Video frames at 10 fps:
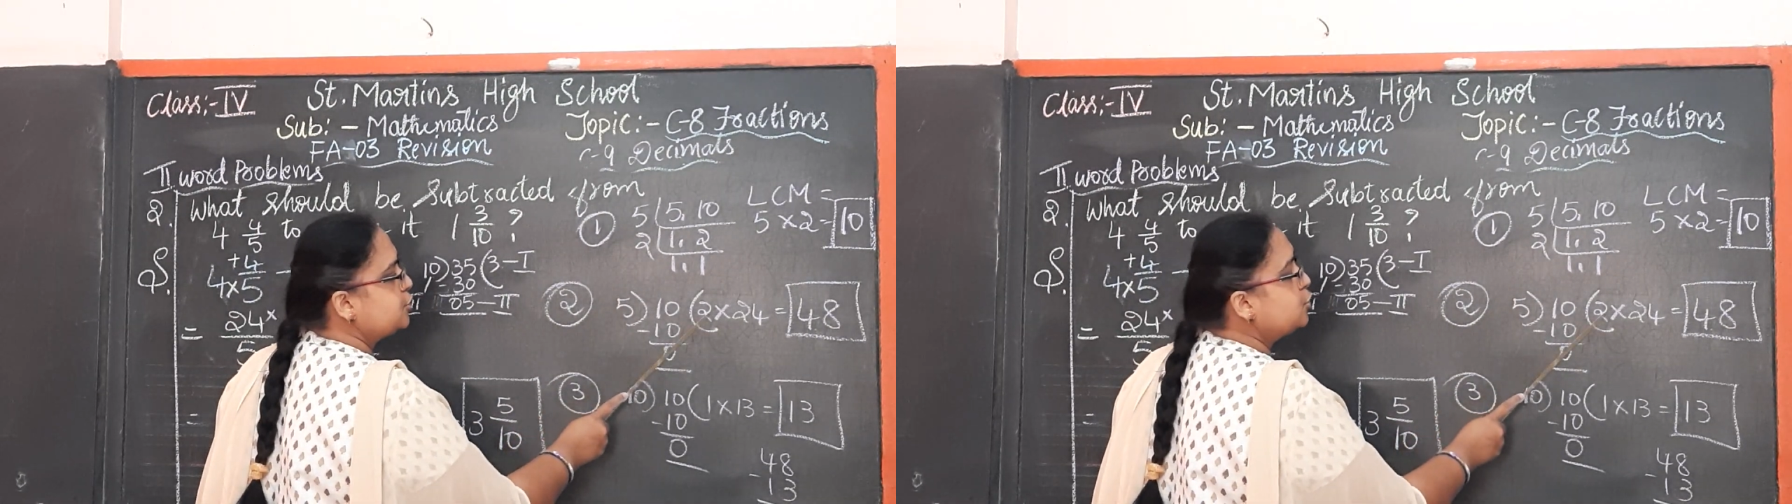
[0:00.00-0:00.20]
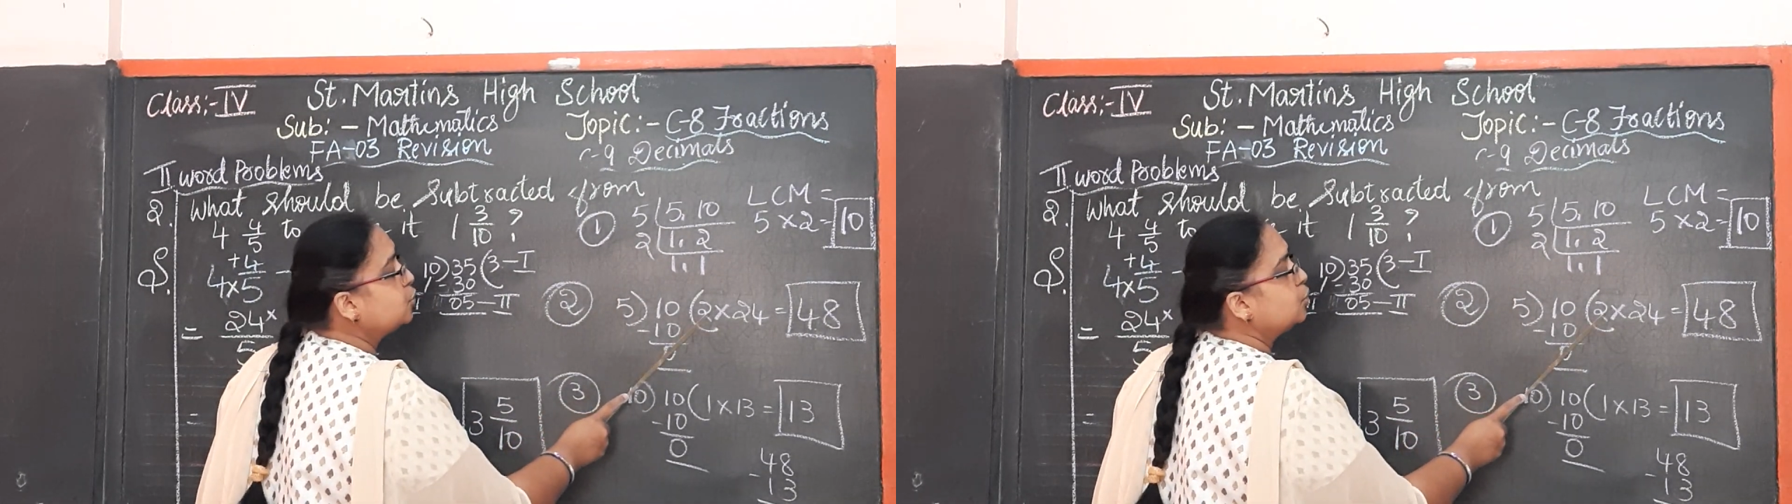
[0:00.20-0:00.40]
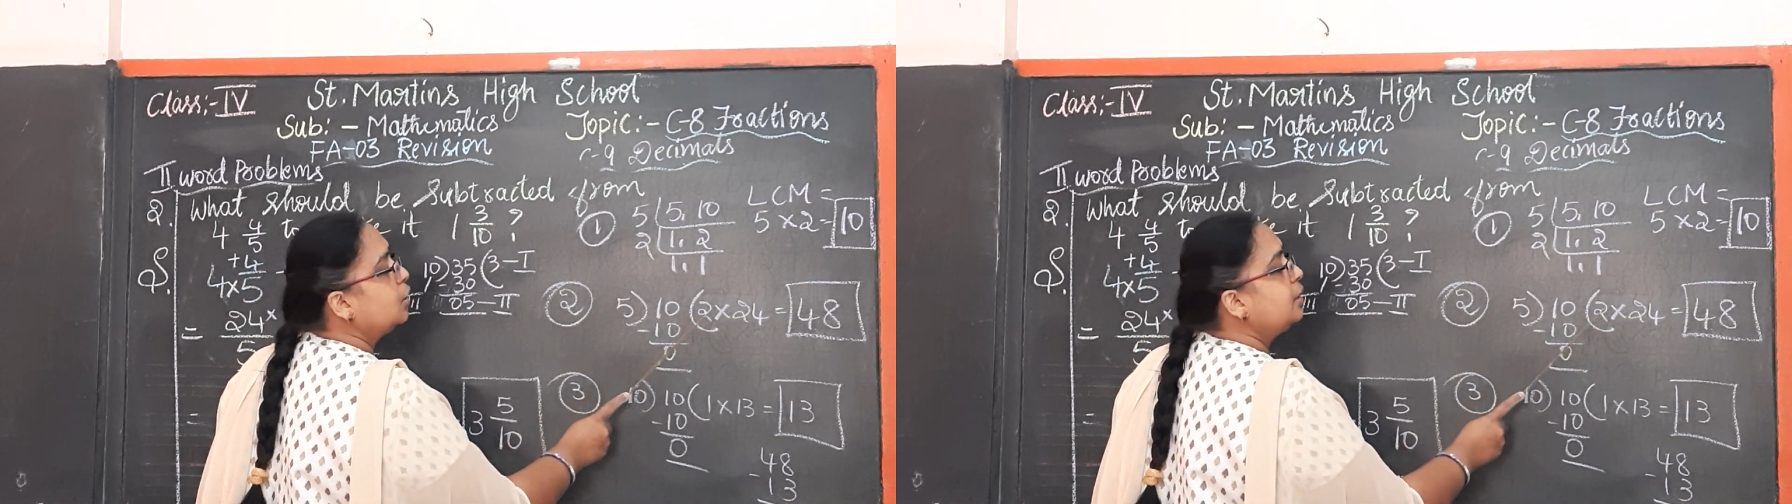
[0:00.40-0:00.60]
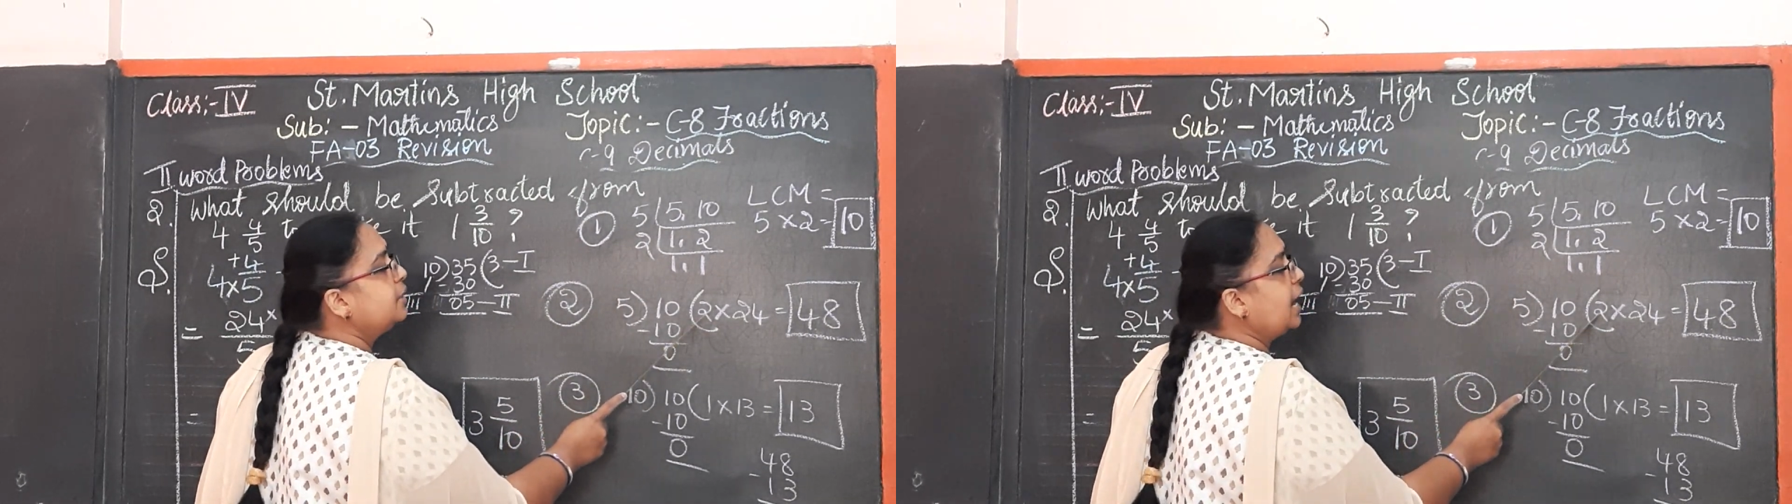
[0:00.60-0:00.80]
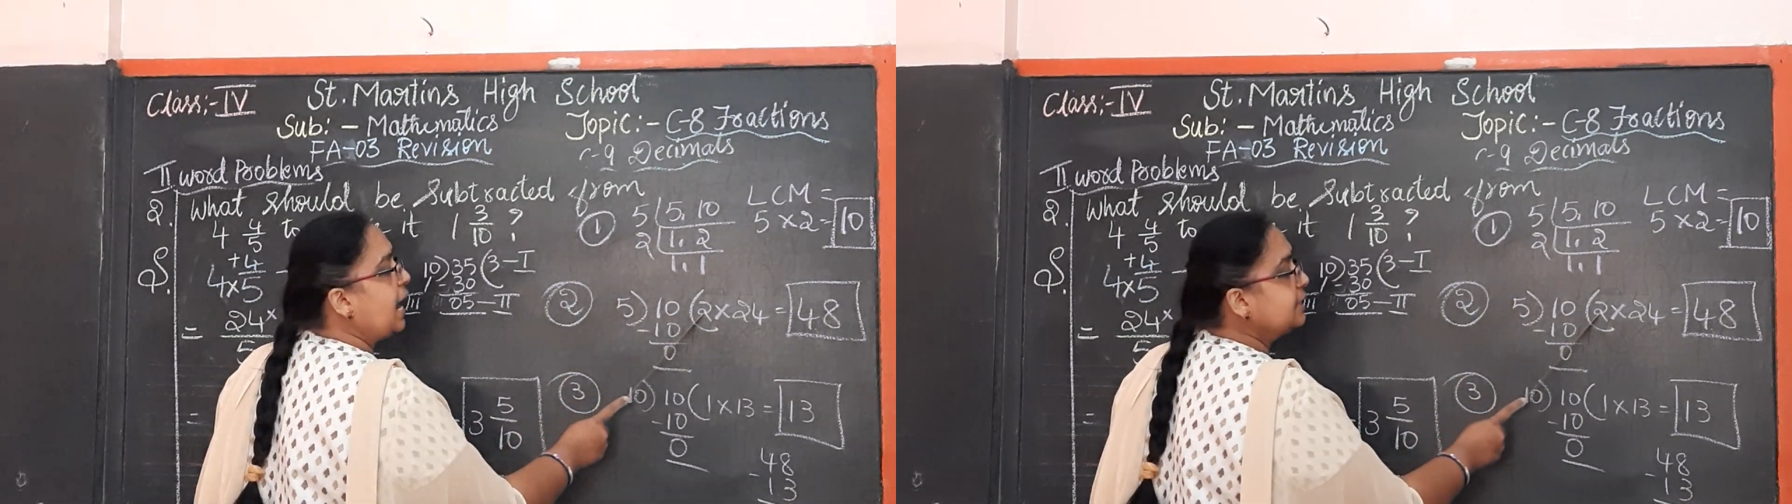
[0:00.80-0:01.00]
2. The
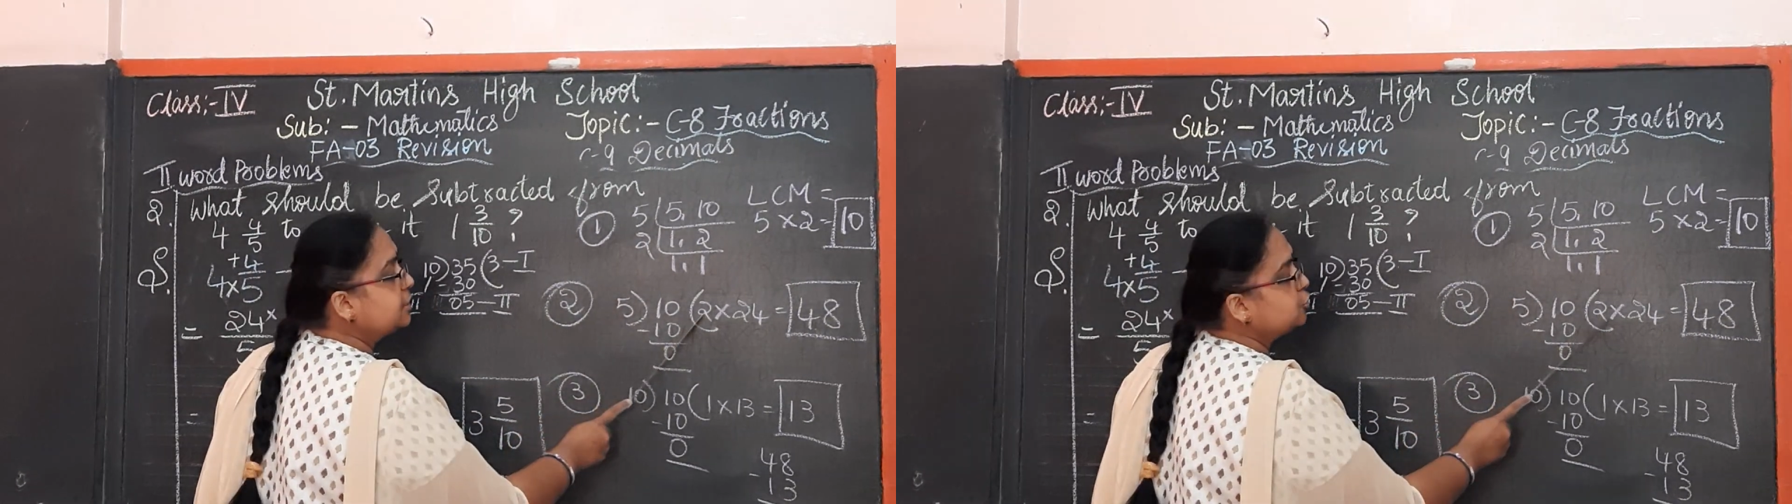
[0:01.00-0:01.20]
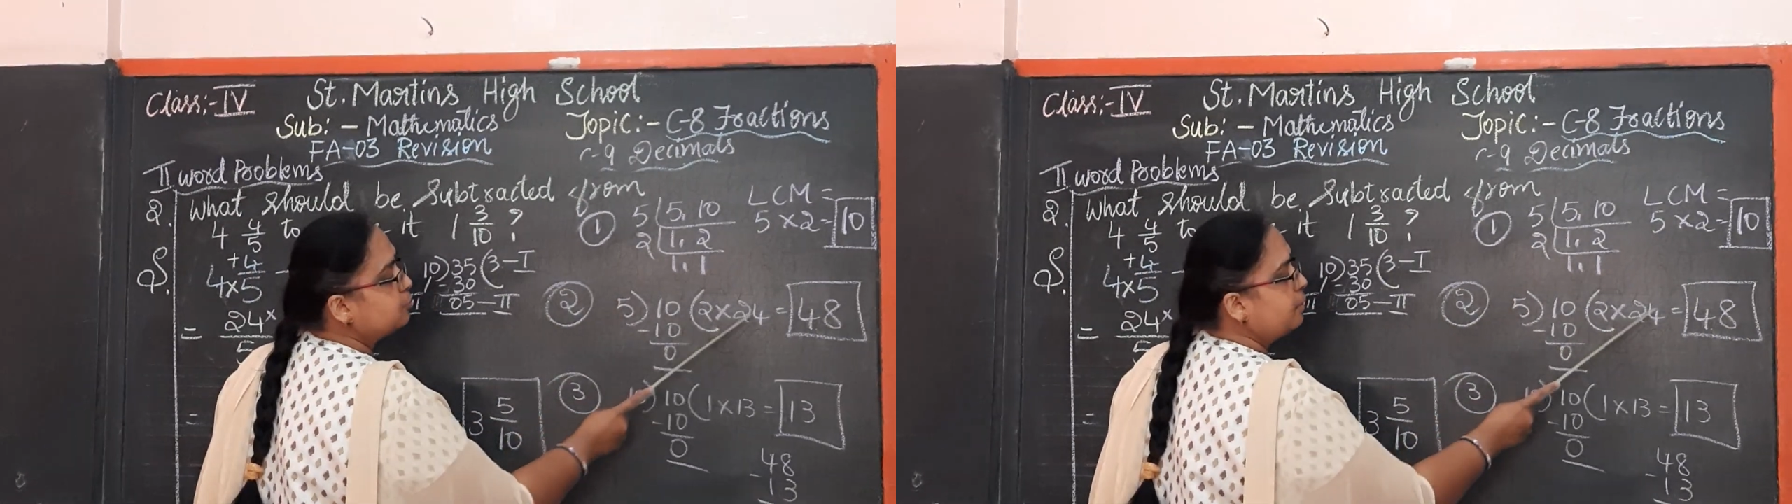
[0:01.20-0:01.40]
answer should be